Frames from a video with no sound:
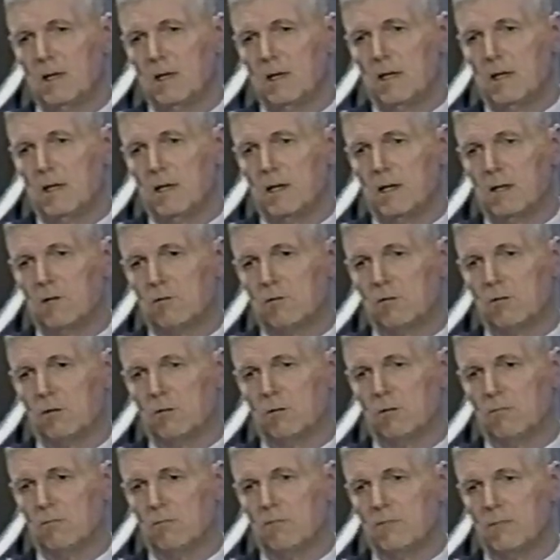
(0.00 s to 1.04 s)
And
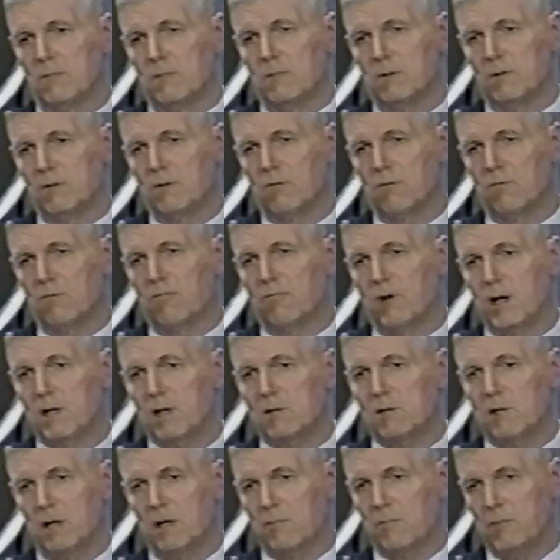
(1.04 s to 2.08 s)
so General Franks had to
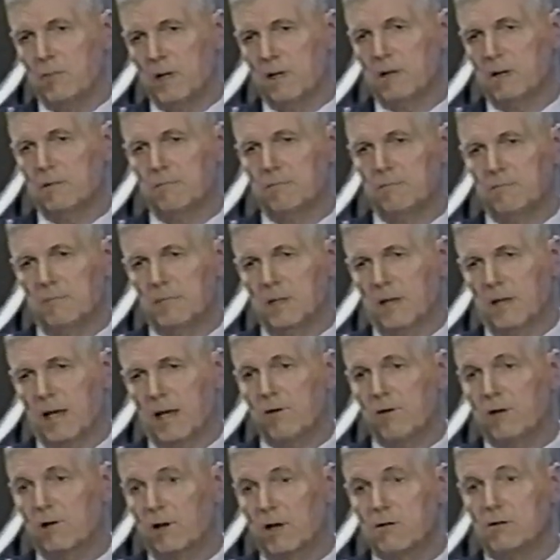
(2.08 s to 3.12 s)
make a
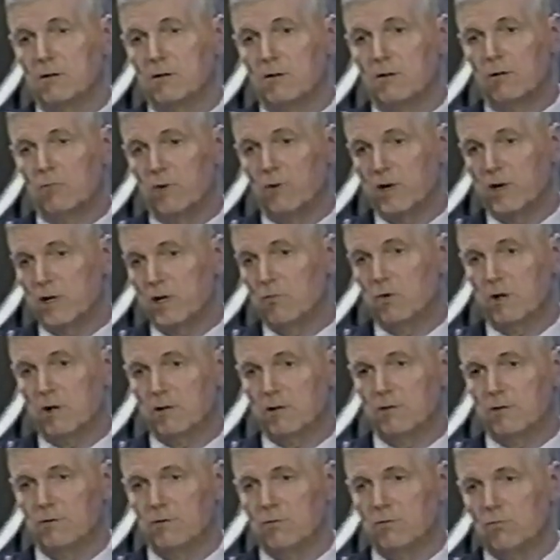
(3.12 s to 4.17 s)
calculation on when he wanted to
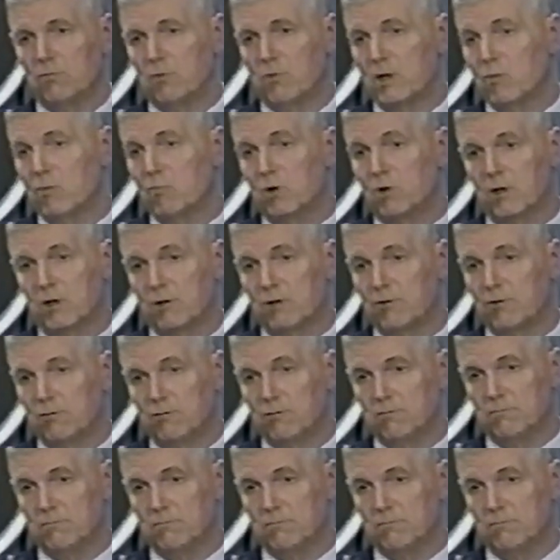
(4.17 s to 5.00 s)
do what he wanted to do.